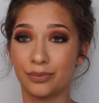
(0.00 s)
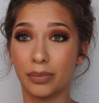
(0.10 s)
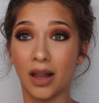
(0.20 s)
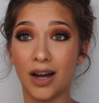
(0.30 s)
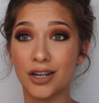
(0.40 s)

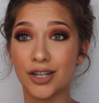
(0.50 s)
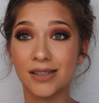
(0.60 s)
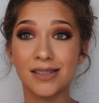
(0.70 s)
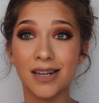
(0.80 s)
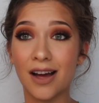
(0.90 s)
blush
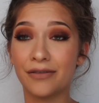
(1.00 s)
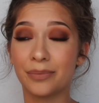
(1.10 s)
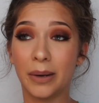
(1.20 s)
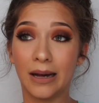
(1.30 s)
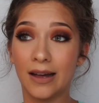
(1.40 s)
and stuff,
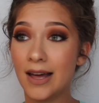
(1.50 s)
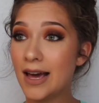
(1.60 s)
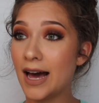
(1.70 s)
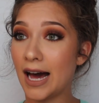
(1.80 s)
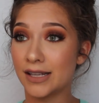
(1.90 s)
but
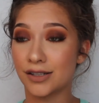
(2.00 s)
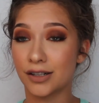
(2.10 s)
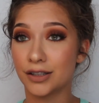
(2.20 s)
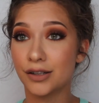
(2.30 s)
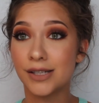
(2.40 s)
I
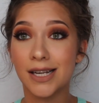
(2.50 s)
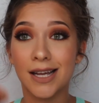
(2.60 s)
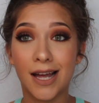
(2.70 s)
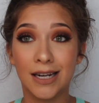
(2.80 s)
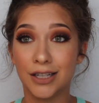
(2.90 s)
started using
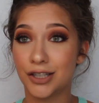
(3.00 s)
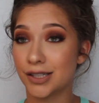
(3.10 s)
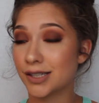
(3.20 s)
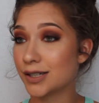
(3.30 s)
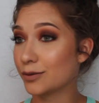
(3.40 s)
it and it
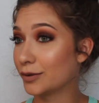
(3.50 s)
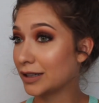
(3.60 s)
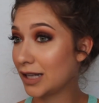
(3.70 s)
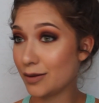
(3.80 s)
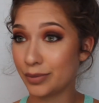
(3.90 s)
just
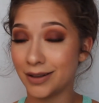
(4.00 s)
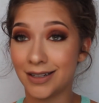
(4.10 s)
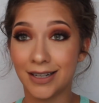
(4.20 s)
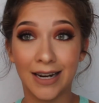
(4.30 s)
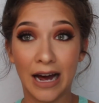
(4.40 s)
really
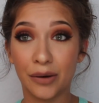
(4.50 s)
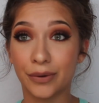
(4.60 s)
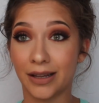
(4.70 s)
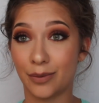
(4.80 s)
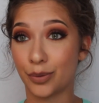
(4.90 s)
blended it out
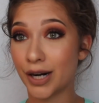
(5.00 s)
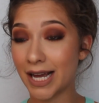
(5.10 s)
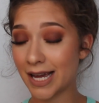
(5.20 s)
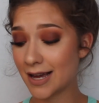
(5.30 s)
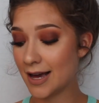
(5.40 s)
really
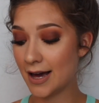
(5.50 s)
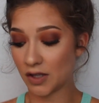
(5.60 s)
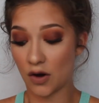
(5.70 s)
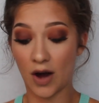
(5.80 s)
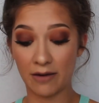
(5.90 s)
pretty.
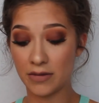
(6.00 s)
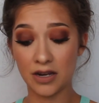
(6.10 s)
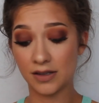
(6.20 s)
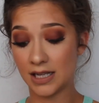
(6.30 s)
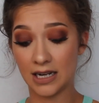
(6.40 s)
So I've been
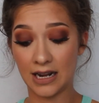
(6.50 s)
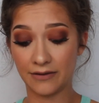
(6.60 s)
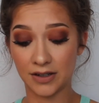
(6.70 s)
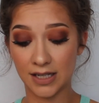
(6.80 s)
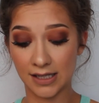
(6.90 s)
using it
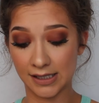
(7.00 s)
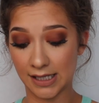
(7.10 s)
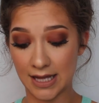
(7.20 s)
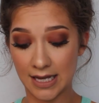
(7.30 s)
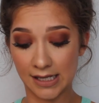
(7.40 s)
ever since,
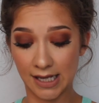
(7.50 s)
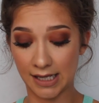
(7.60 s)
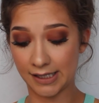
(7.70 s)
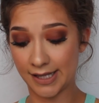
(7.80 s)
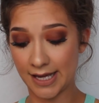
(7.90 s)
and this
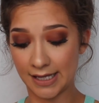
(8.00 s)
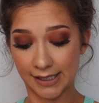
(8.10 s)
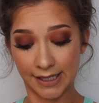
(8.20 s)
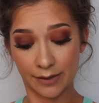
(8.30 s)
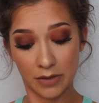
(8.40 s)
is the
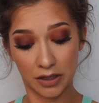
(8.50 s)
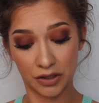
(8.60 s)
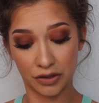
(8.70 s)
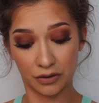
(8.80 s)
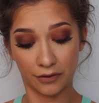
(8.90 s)
Sigma
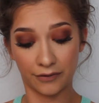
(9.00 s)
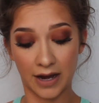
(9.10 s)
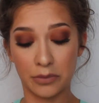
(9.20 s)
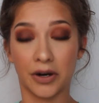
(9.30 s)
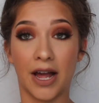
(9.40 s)
Duo
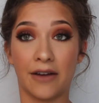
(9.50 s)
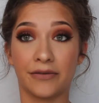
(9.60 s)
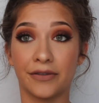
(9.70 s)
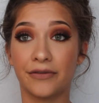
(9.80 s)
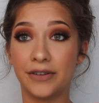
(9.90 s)
Fiber
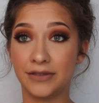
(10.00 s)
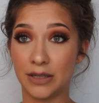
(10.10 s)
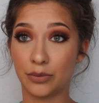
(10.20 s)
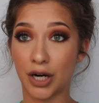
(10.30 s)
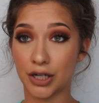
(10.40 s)

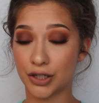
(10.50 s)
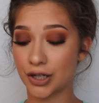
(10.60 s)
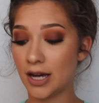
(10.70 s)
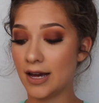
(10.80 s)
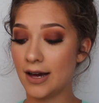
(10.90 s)
F50
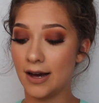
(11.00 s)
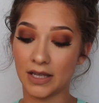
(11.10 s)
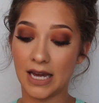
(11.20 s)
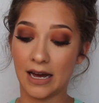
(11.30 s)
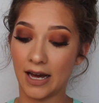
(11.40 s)
brush.
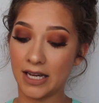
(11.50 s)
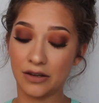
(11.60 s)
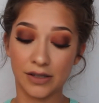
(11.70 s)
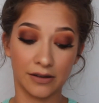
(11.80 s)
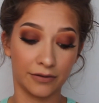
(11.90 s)
Yeah, I
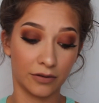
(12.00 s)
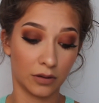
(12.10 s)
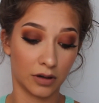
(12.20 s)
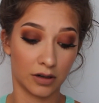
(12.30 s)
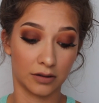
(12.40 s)
use it
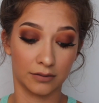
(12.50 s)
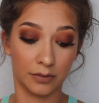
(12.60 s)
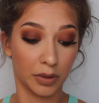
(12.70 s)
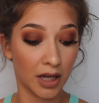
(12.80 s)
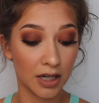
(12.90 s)
for
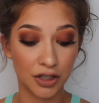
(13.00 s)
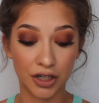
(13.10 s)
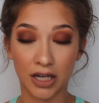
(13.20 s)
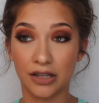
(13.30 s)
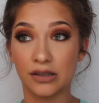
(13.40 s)
blush.
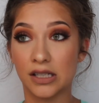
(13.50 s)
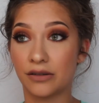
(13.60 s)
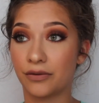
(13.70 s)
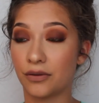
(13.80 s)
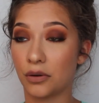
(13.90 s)
I use
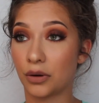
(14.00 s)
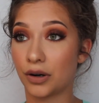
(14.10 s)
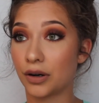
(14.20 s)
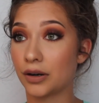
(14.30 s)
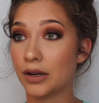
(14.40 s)
it
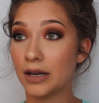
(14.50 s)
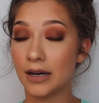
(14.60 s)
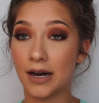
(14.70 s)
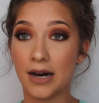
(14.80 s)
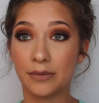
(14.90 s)
for
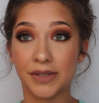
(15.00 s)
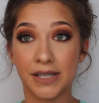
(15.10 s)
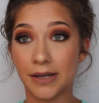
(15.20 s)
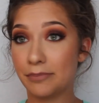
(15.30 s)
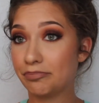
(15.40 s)

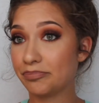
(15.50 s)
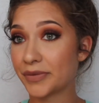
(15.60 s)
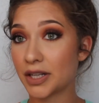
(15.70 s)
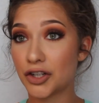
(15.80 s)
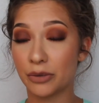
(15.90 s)
some
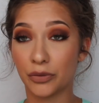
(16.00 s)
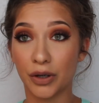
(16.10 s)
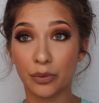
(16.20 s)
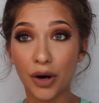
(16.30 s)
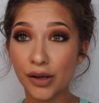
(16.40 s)

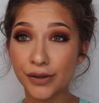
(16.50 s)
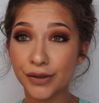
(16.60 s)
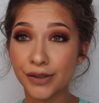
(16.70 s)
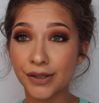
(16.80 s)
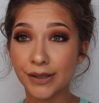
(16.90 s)
shimmery
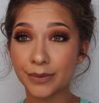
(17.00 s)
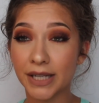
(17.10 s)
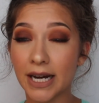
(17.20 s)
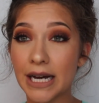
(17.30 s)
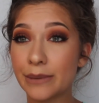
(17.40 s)
bronzers
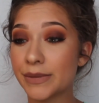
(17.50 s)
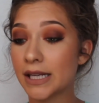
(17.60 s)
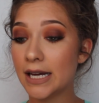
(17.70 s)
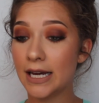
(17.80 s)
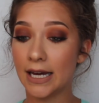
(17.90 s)
sometimes.
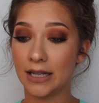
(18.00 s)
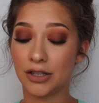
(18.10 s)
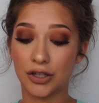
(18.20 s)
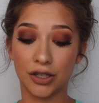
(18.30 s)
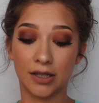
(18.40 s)

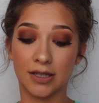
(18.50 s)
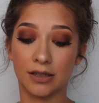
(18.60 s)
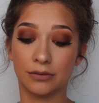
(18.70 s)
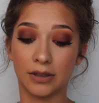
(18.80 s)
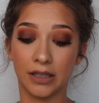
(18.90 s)
It's just
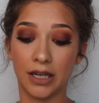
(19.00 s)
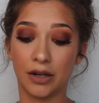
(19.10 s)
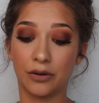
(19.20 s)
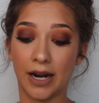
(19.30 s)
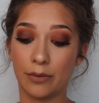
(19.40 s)
a really
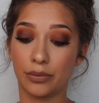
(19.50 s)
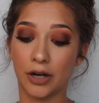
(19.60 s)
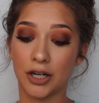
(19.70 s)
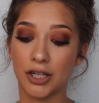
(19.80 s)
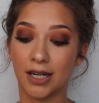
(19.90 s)
great
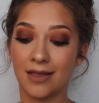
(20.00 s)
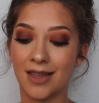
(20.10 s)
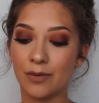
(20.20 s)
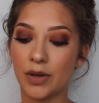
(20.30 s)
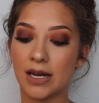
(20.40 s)
brush, and I
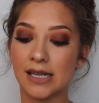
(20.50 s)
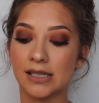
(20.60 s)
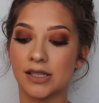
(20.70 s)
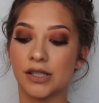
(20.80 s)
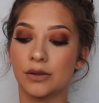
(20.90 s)
think because
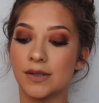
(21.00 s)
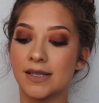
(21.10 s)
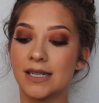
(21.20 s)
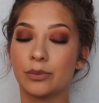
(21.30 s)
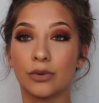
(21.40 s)
it's so
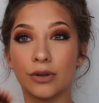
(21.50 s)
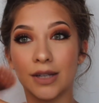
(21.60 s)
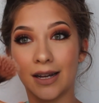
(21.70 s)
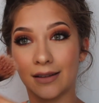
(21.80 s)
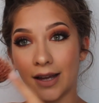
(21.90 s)

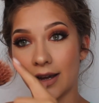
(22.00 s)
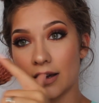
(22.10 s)
stippled and